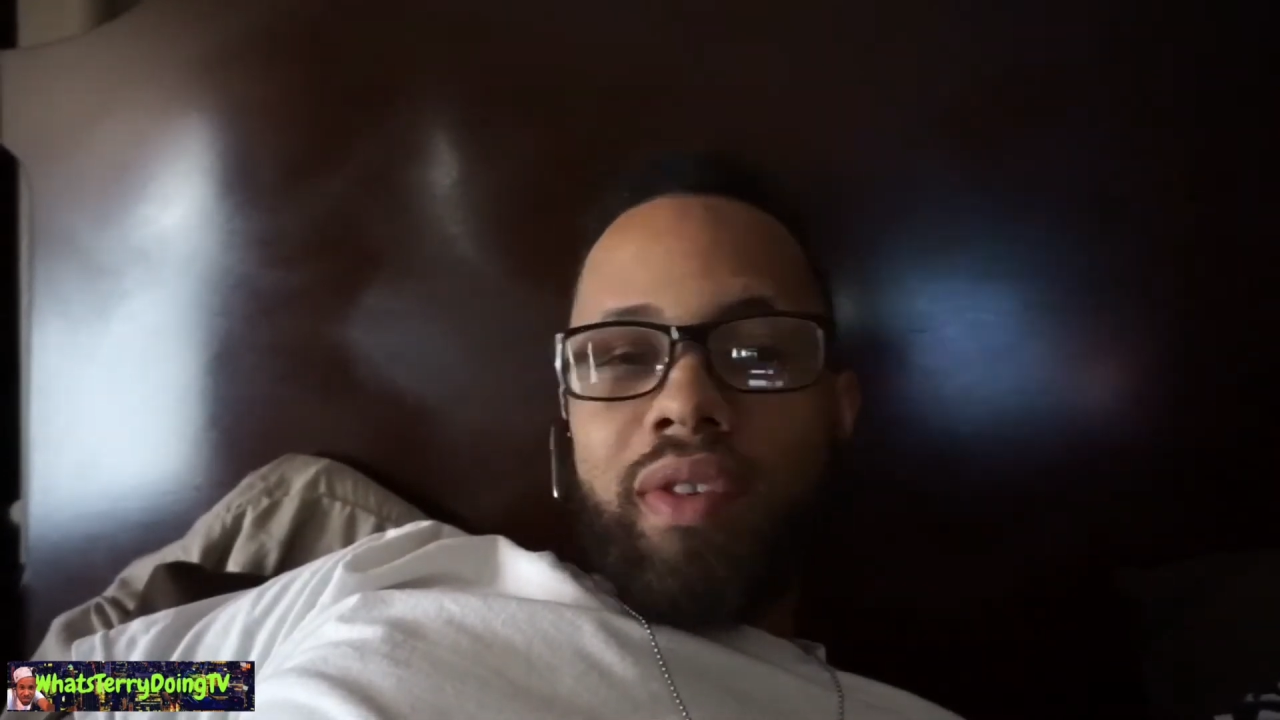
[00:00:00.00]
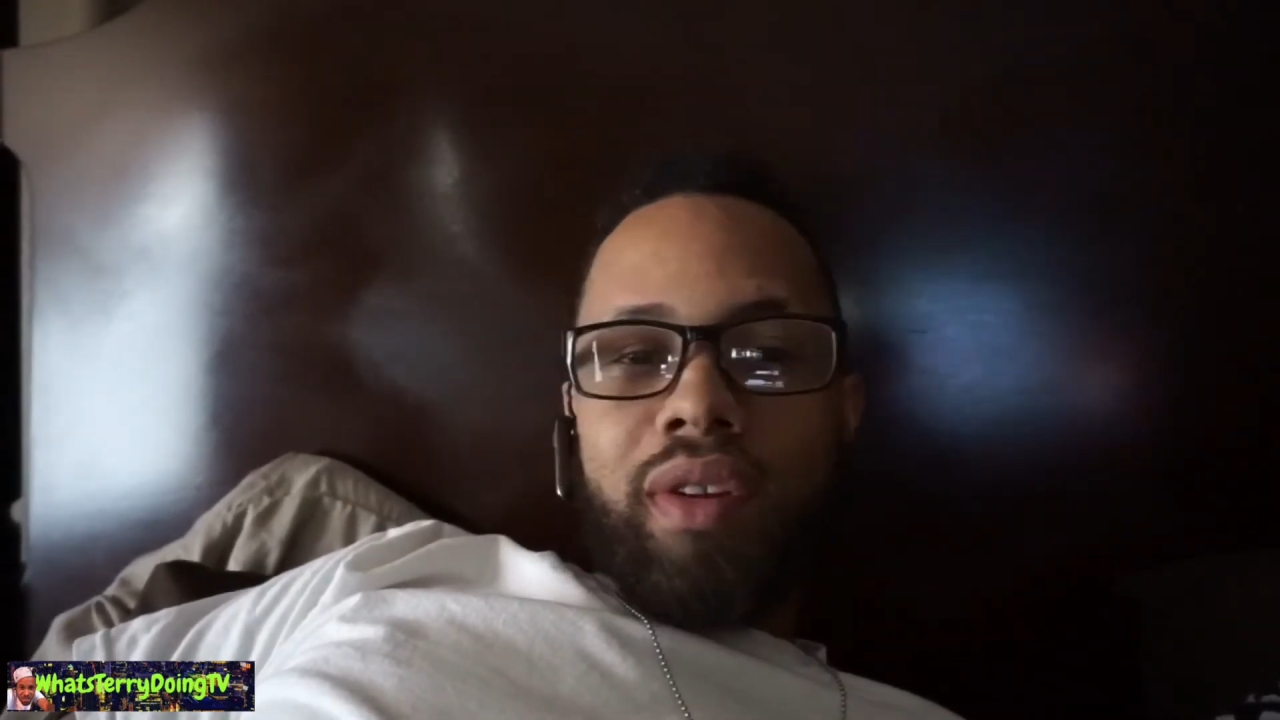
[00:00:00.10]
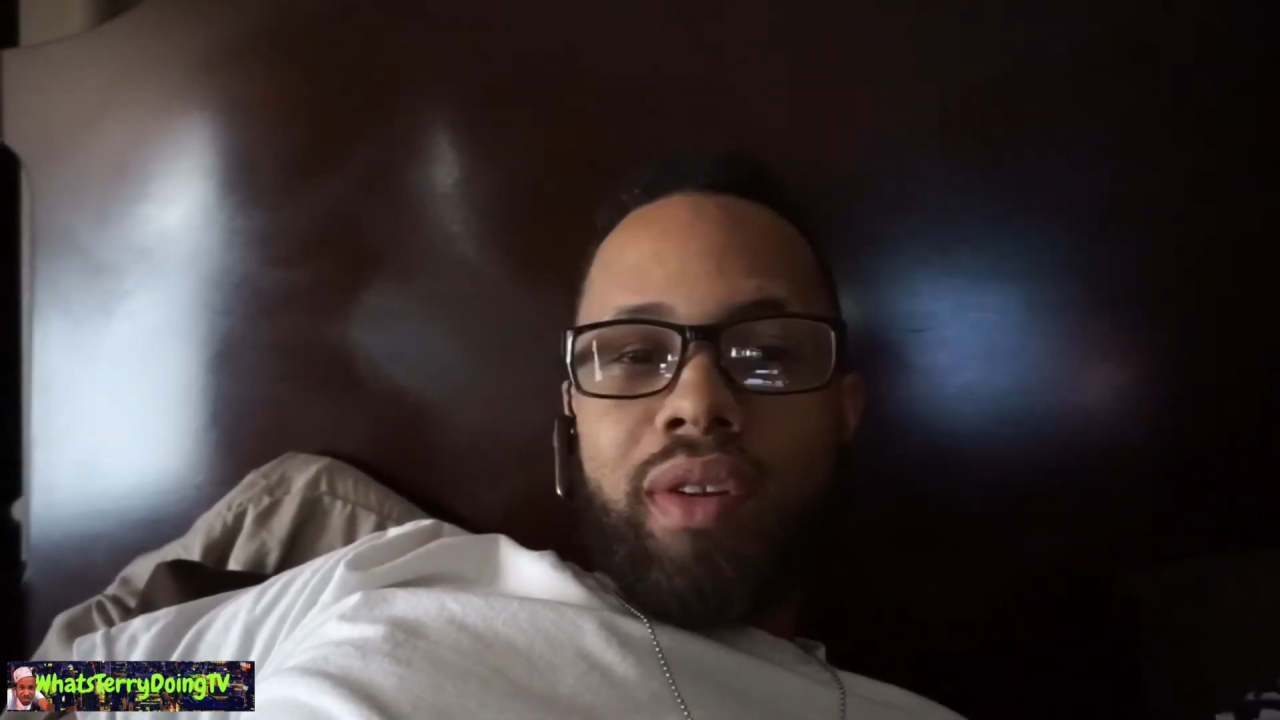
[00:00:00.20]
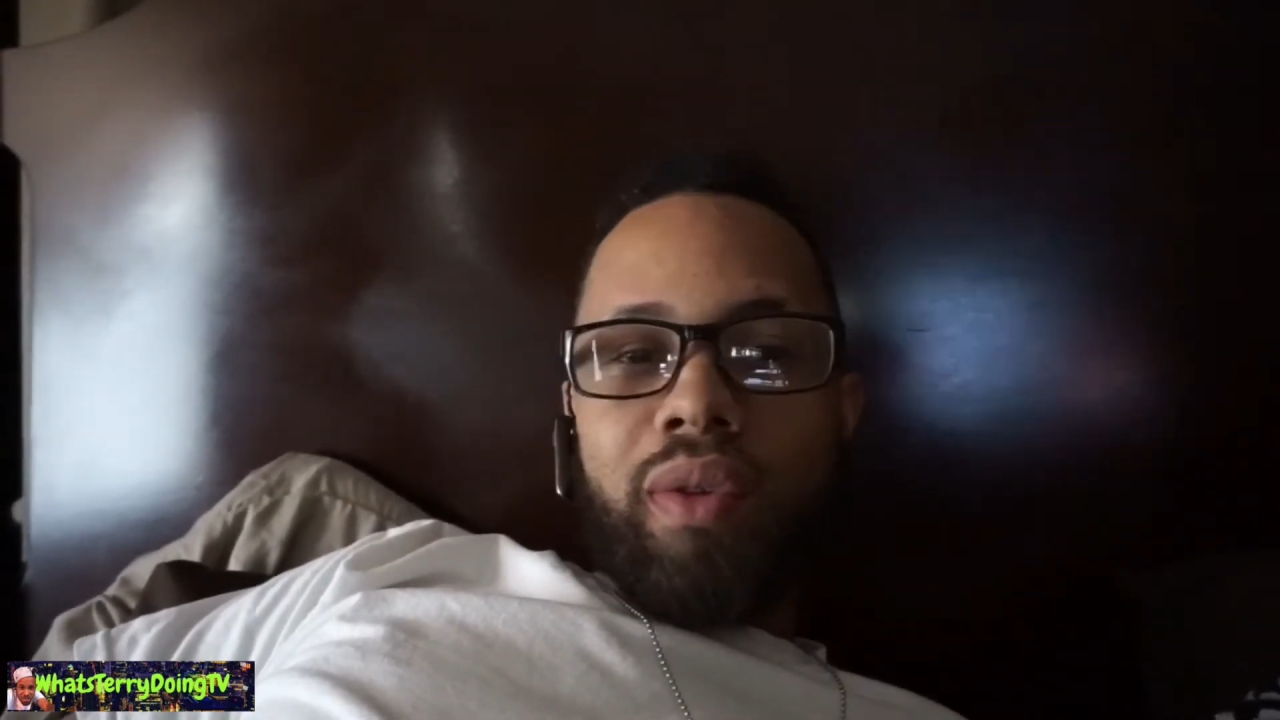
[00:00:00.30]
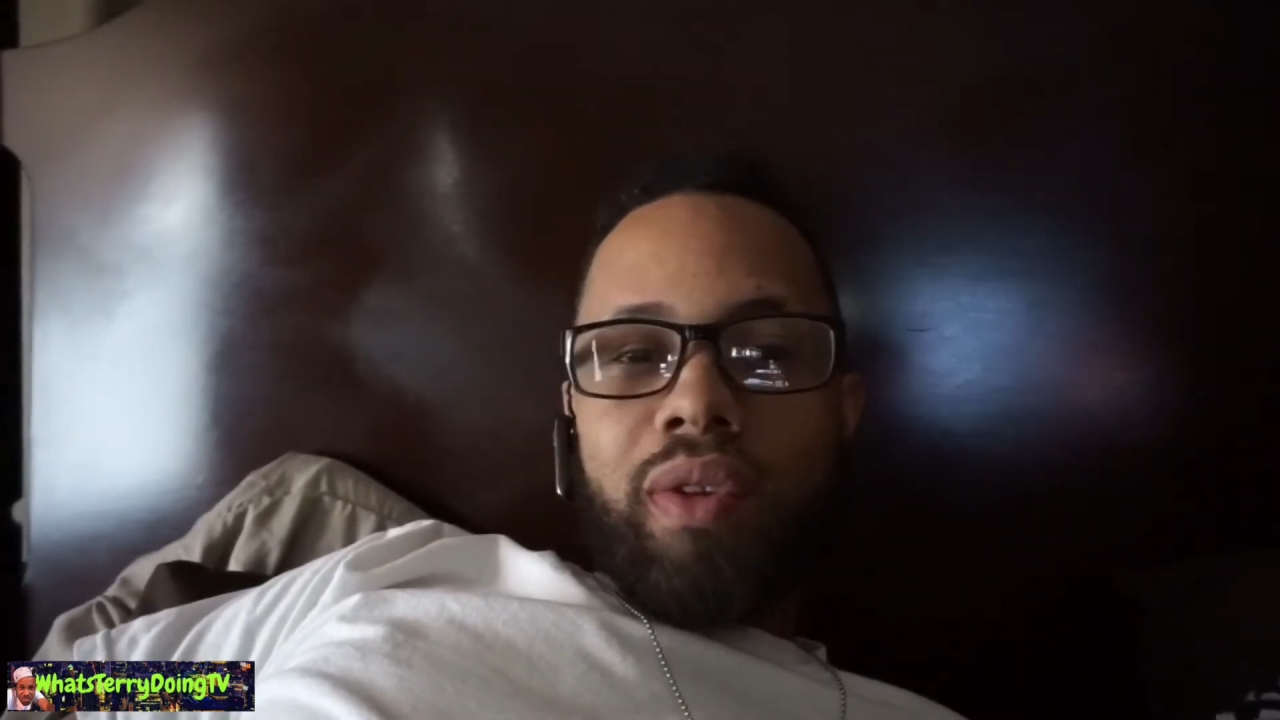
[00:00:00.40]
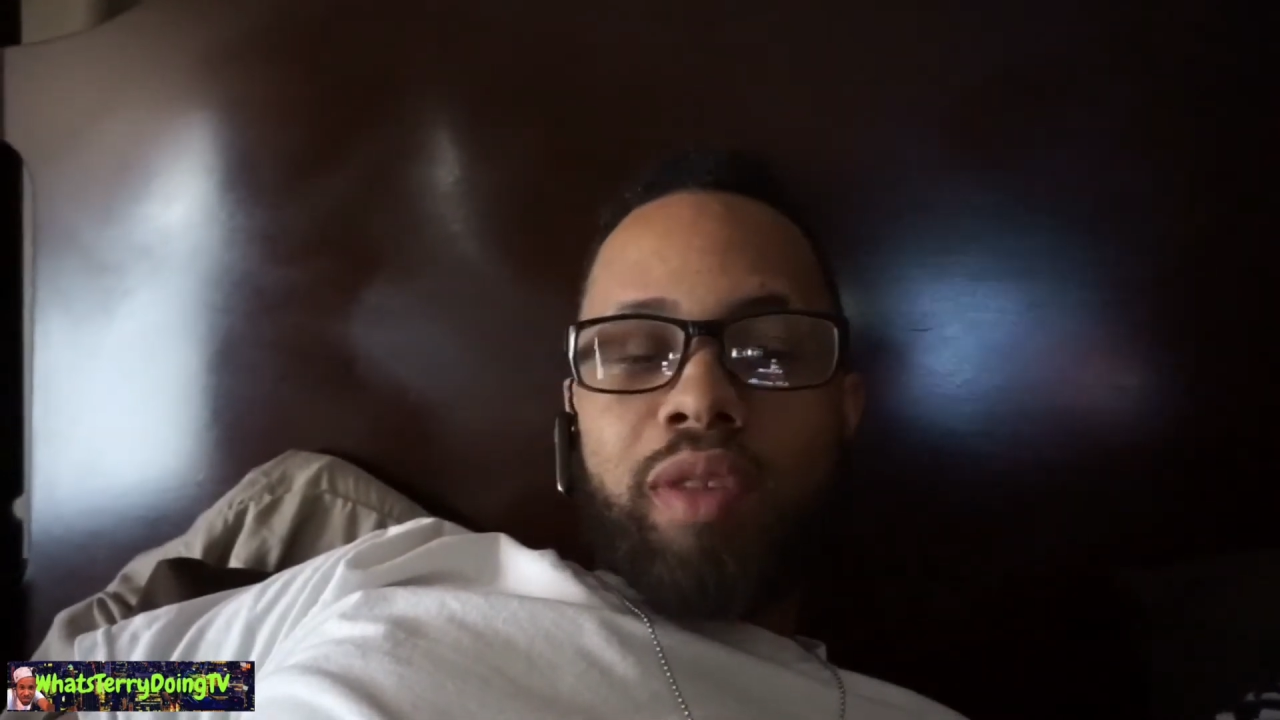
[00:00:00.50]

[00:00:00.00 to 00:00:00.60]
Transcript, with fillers: to do that.